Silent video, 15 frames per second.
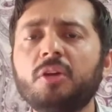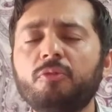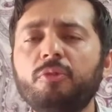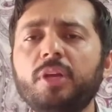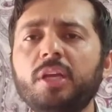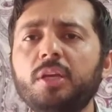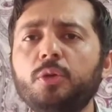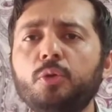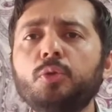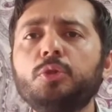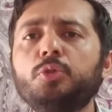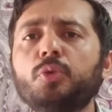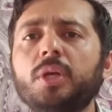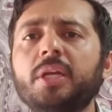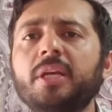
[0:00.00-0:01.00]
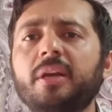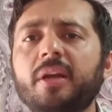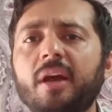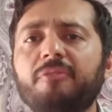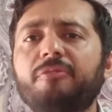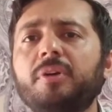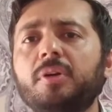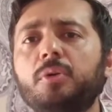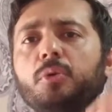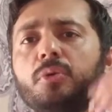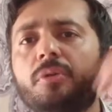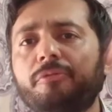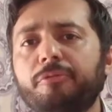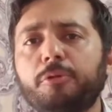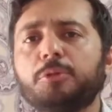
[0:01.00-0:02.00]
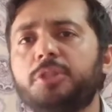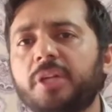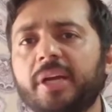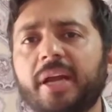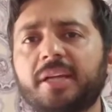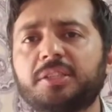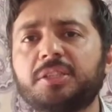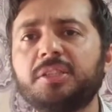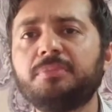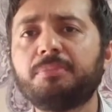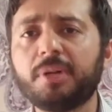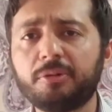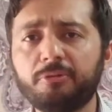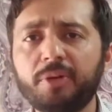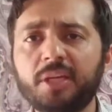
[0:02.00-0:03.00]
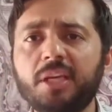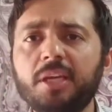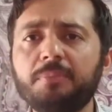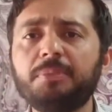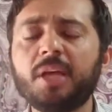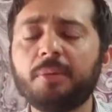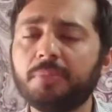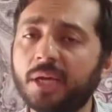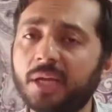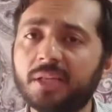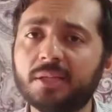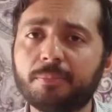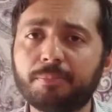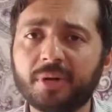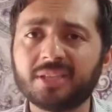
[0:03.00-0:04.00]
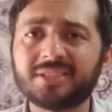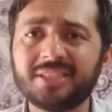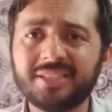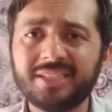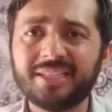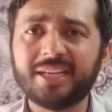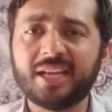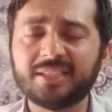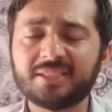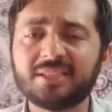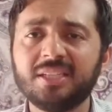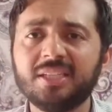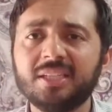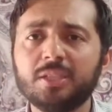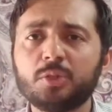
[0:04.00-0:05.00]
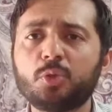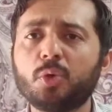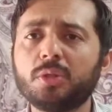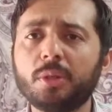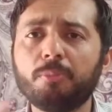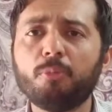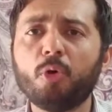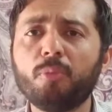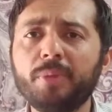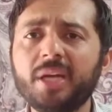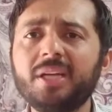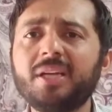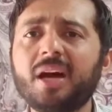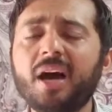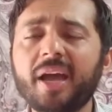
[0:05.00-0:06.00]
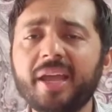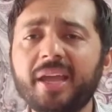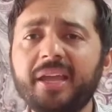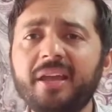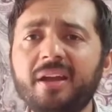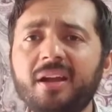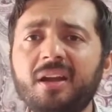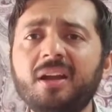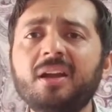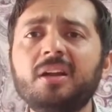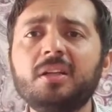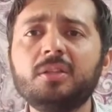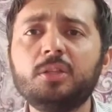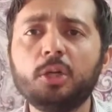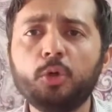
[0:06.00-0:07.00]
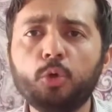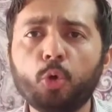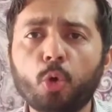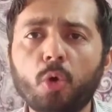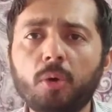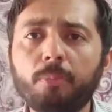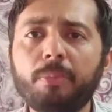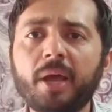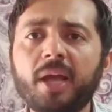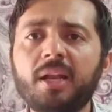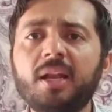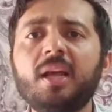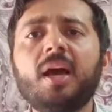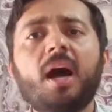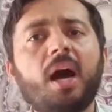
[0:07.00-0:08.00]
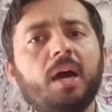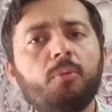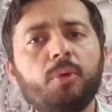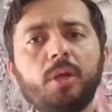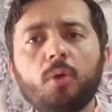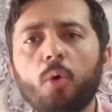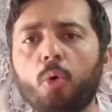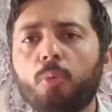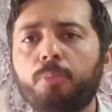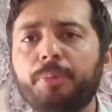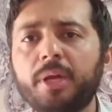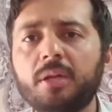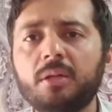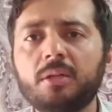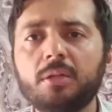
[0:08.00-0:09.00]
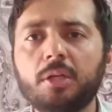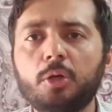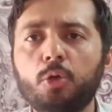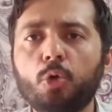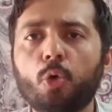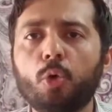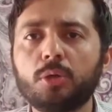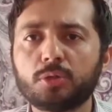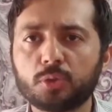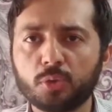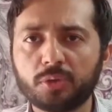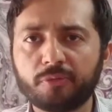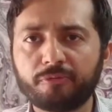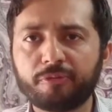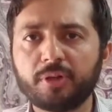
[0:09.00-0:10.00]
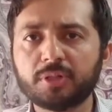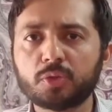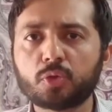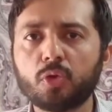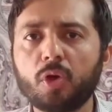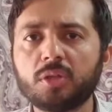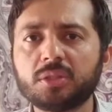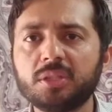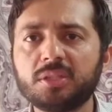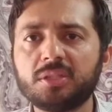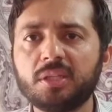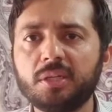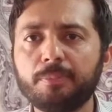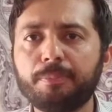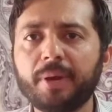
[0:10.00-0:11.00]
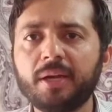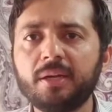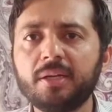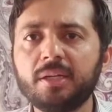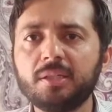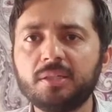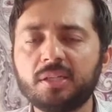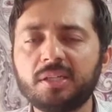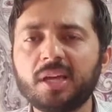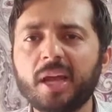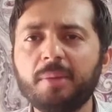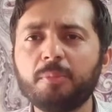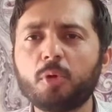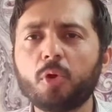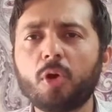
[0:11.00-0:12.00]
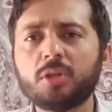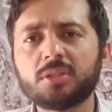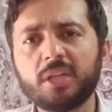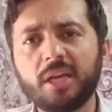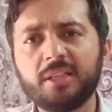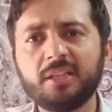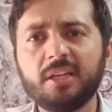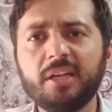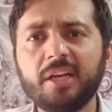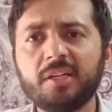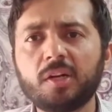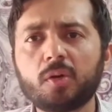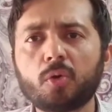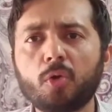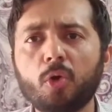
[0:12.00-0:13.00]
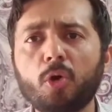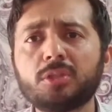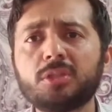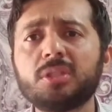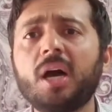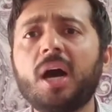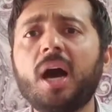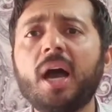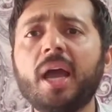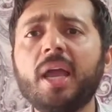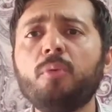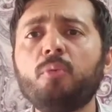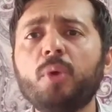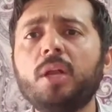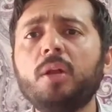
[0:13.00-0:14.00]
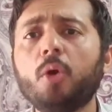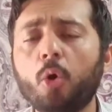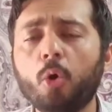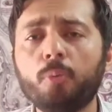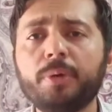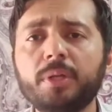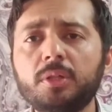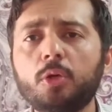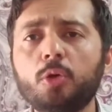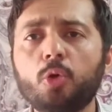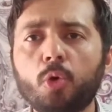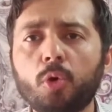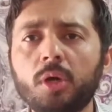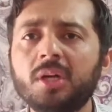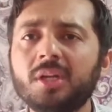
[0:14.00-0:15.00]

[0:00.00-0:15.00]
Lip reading: we usually refer to the future action, but we keep them in the present tense. So the moment I hear the doorbell, I will open the door. So the first clause is the dependent, the time clause, and the later clause, I will open the door,